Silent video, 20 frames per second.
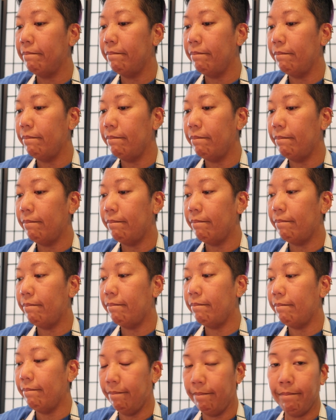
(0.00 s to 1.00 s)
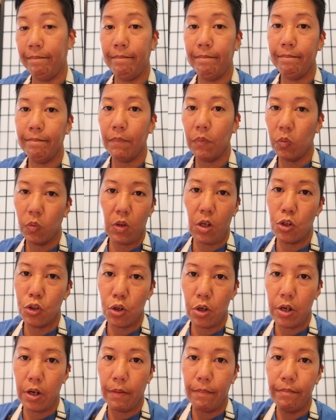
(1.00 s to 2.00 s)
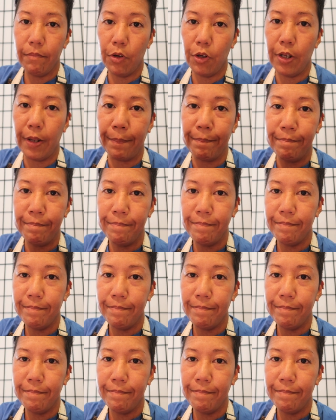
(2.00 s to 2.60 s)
Yeah. Mm-hmm. It's good though. I'll show you. Hold on.